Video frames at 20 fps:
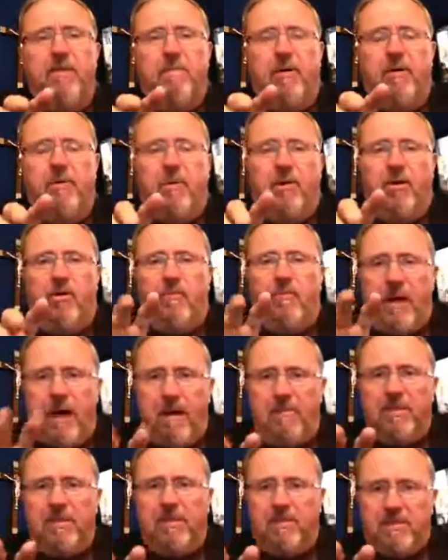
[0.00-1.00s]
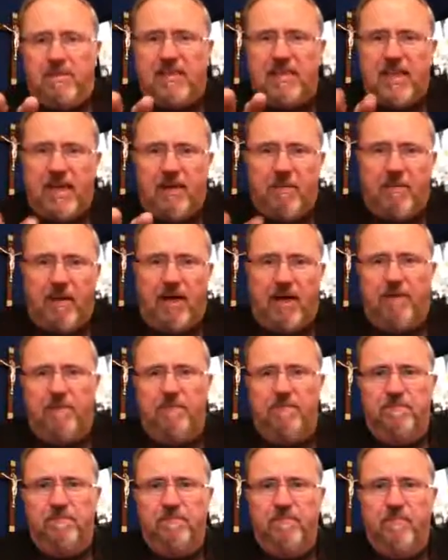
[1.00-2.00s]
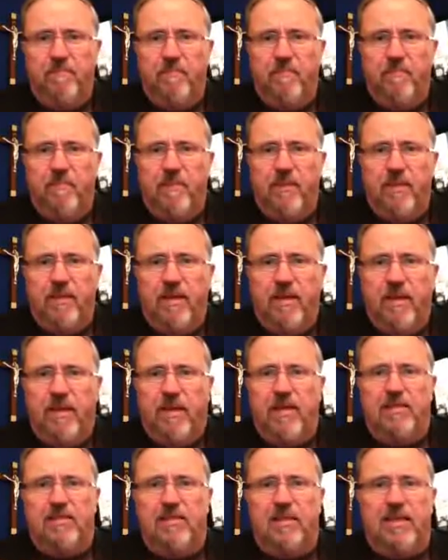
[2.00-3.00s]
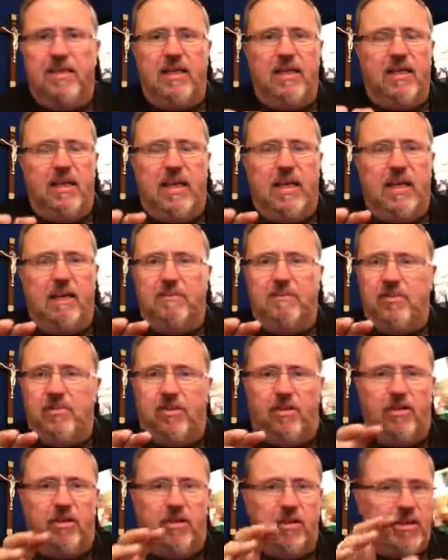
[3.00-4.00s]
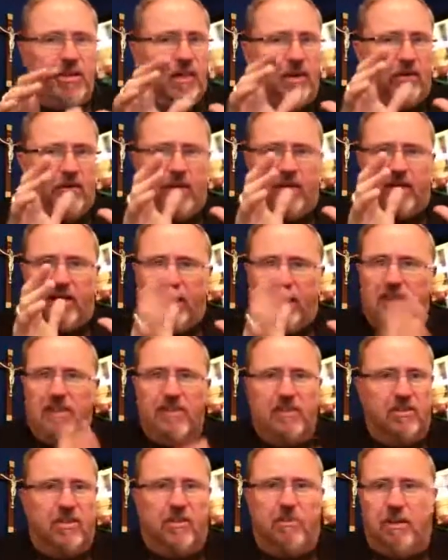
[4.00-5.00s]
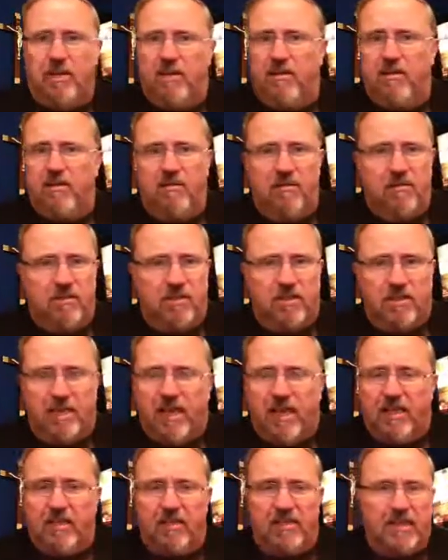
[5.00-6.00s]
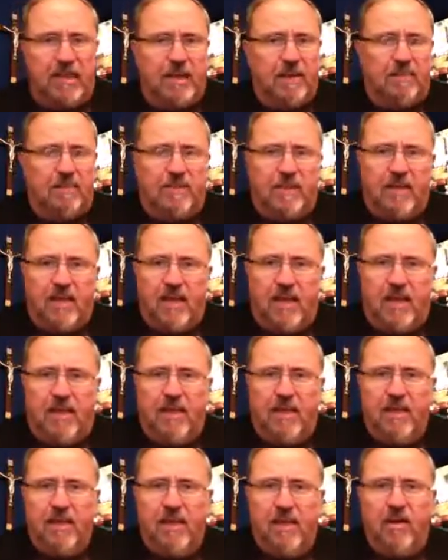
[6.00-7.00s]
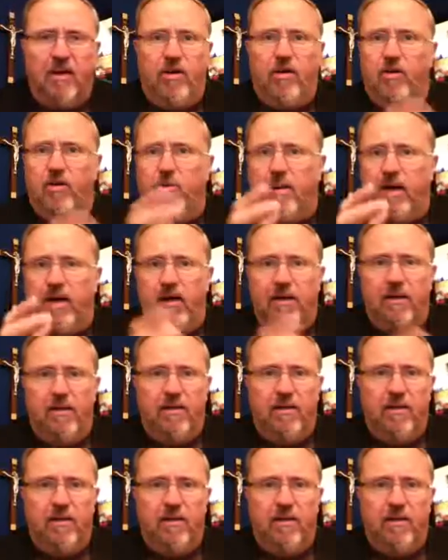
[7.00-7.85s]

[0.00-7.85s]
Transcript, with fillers: But what Obama's upset about is, and I'm sure that Hillary Clinton's going to be saying the same thing, Huma,